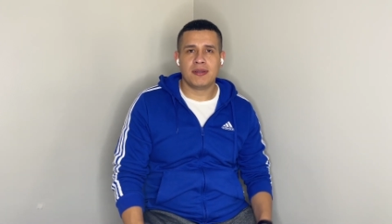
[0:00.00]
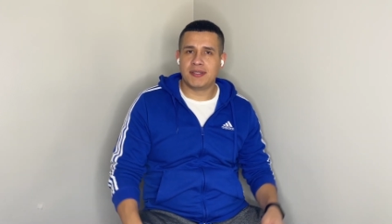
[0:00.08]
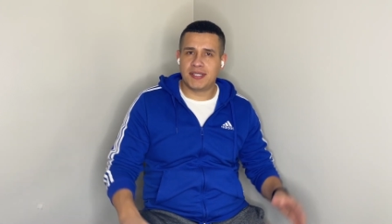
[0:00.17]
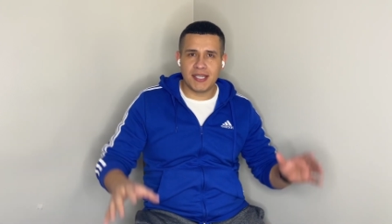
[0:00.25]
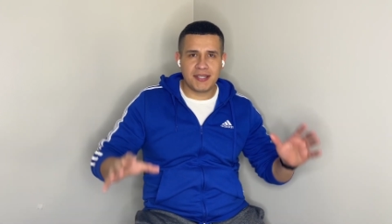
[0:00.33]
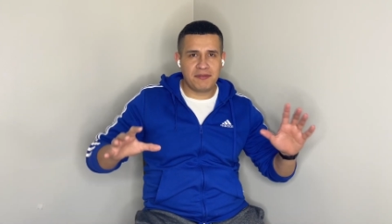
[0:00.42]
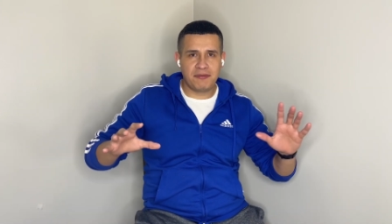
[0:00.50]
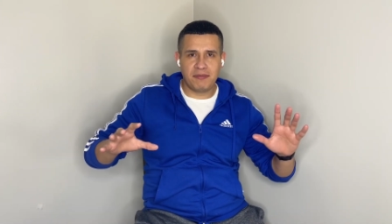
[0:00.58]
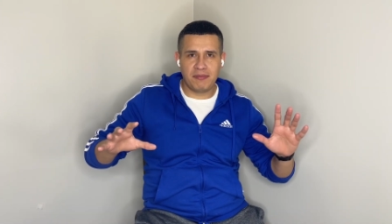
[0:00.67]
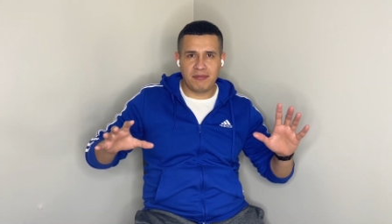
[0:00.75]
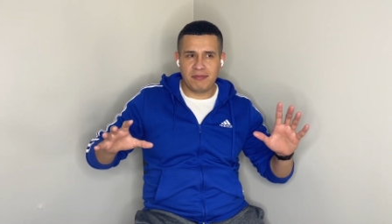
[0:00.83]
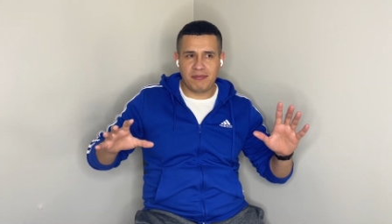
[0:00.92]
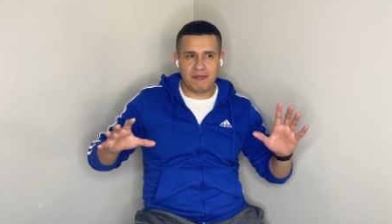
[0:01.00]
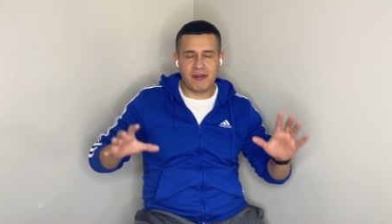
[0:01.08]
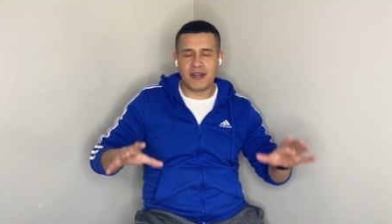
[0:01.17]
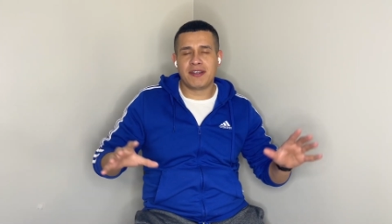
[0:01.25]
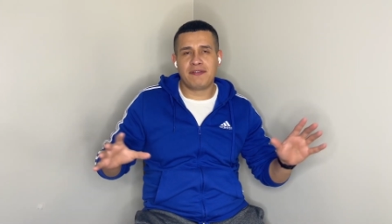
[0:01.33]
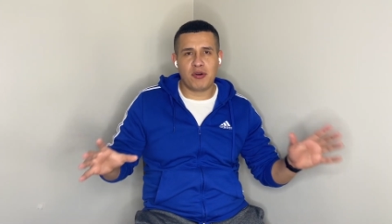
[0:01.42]
just
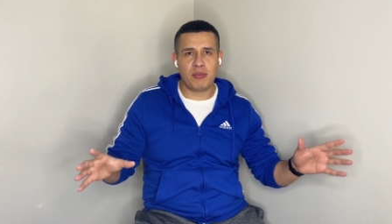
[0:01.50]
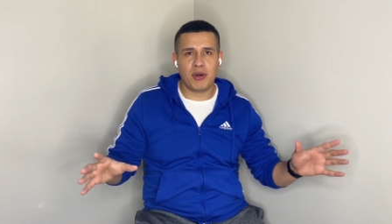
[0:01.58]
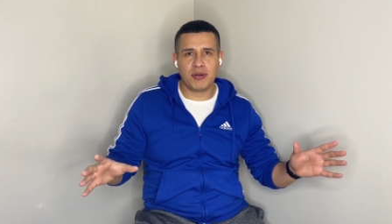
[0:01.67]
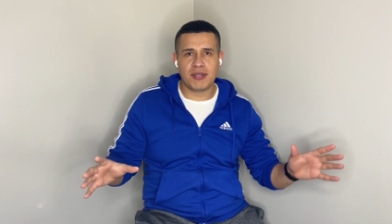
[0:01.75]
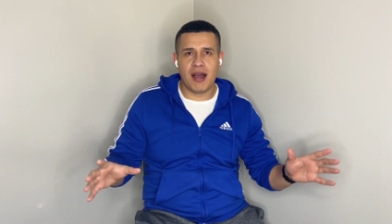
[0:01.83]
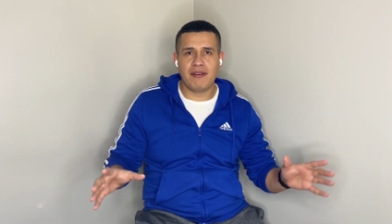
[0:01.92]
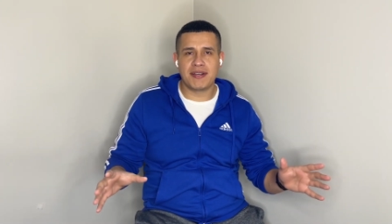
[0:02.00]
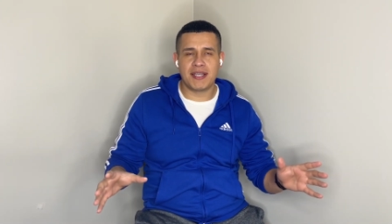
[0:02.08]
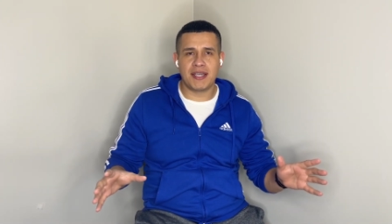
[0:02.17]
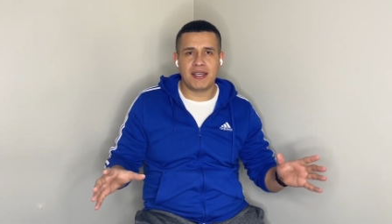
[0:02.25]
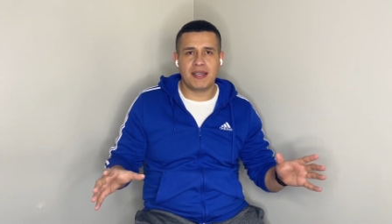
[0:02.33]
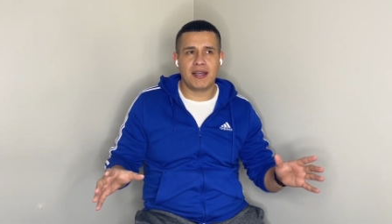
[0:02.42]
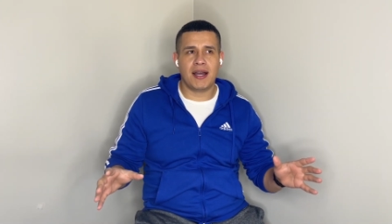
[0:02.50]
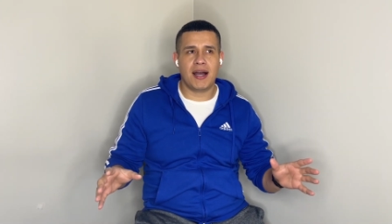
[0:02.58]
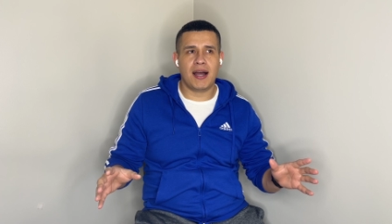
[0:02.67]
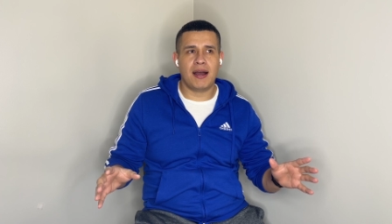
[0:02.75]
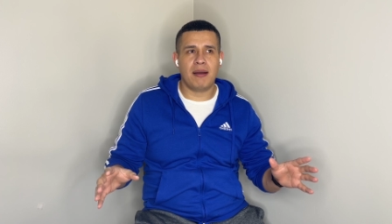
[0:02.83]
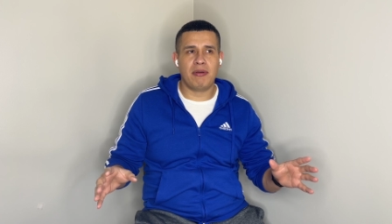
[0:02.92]
first and foremost, obviously,
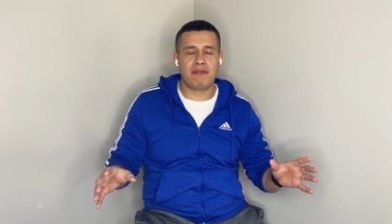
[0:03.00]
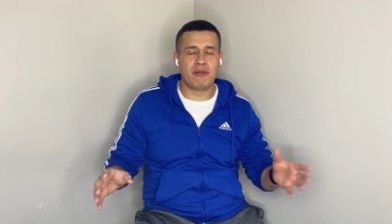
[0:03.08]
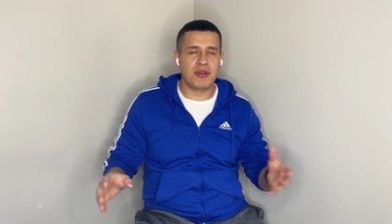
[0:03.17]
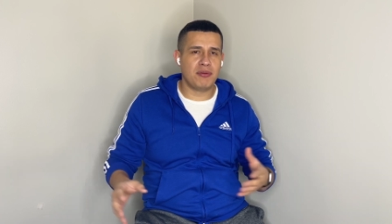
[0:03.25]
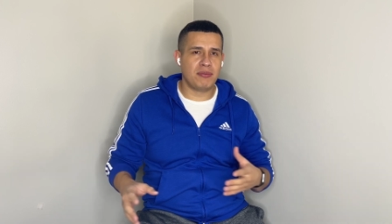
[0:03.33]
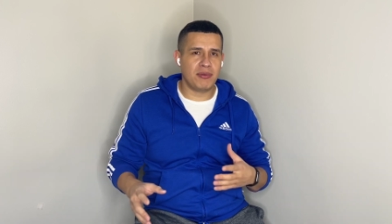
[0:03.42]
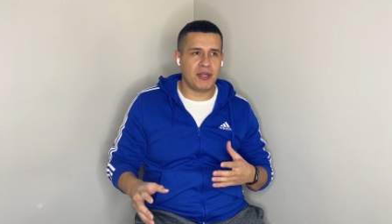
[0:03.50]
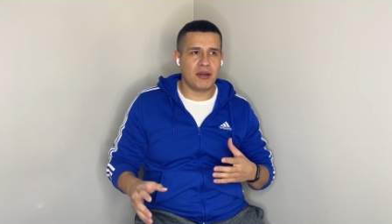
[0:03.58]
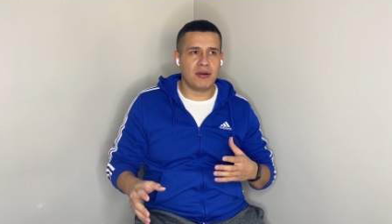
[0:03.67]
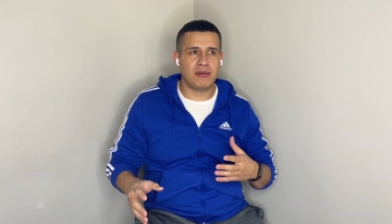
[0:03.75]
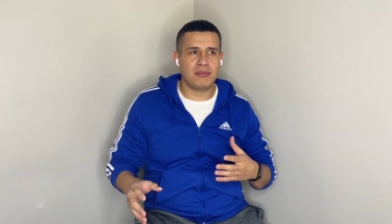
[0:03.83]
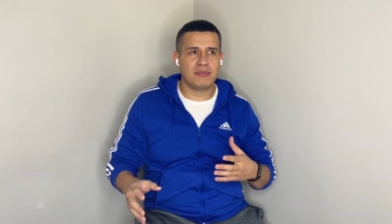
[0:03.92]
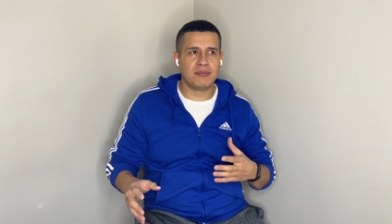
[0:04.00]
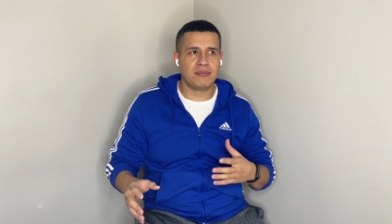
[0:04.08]
uh, before you, you know,